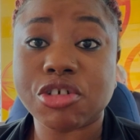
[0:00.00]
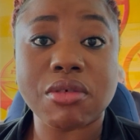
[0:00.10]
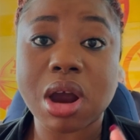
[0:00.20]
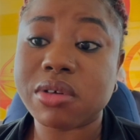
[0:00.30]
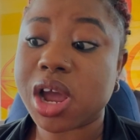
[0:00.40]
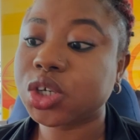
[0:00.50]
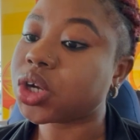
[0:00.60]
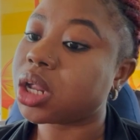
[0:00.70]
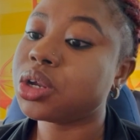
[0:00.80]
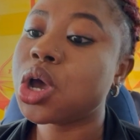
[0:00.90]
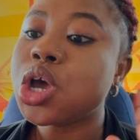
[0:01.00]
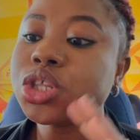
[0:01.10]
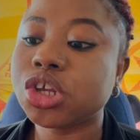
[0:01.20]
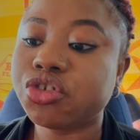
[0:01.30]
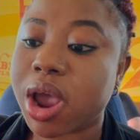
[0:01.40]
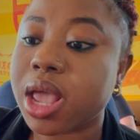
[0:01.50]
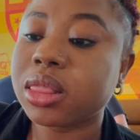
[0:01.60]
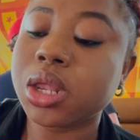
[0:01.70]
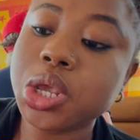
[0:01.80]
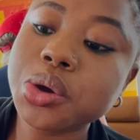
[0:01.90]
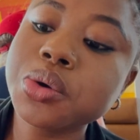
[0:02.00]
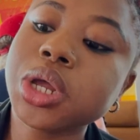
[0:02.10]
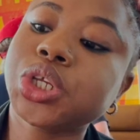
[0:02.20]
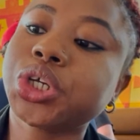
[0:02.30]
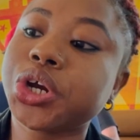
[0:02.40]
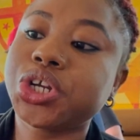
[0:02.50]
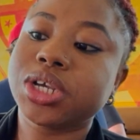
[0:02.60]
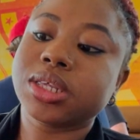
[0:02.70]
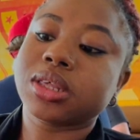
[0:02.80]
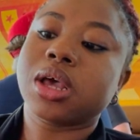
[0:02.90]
raw reaction to trying the new Church's